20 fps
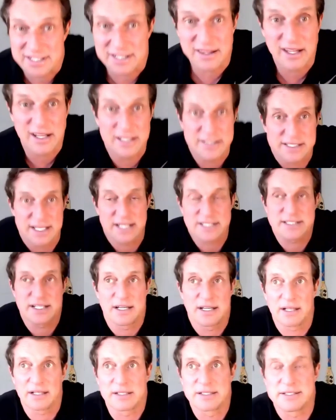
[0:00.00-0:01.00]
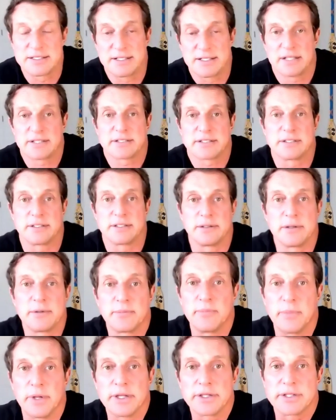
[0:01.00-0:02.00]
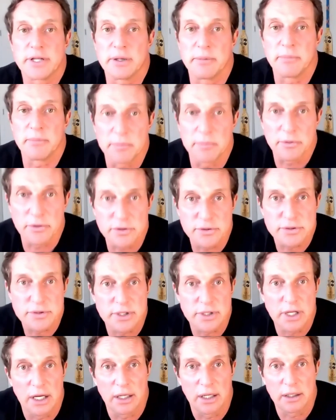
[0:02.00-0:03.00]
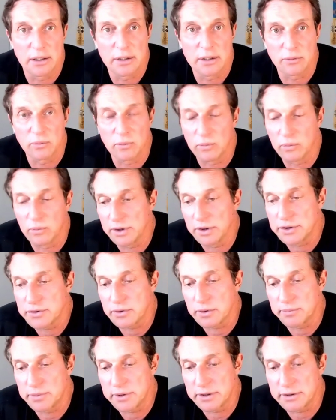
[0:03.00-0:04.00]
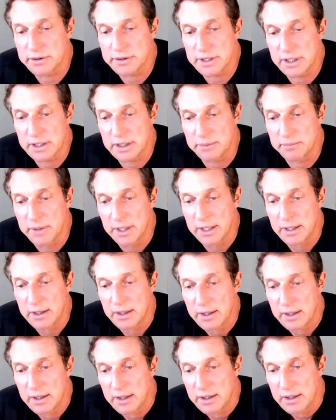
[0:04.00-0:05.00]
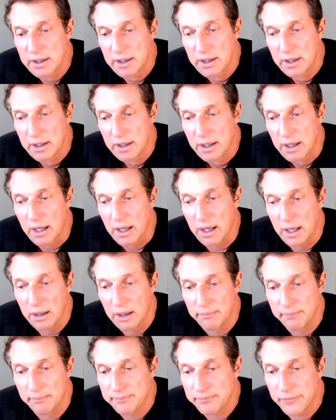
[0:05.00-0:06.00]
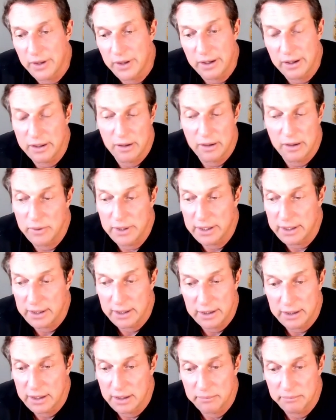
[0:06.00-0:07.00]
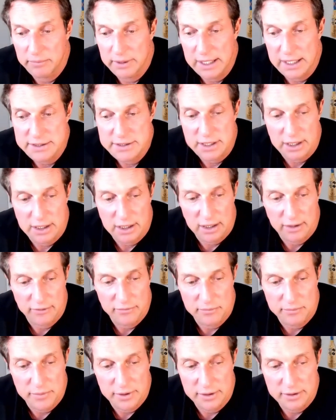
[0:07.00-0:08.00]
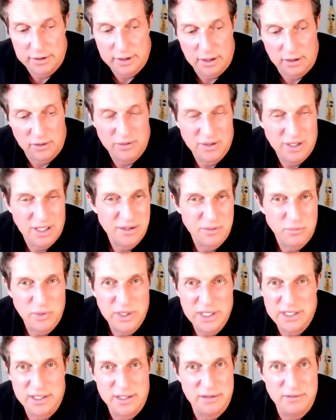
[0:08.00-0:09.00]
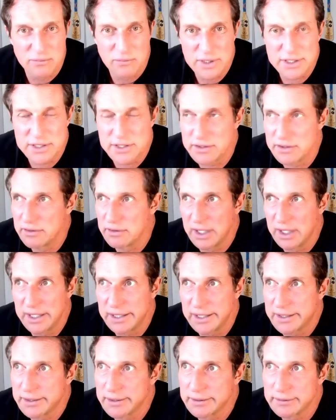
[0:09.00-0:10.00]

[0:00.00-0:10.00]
they assassinated like a dozen military members uh, in a really short period of time. Um, you know, we didn't end up catching any of them, but you know, and, and then we we do like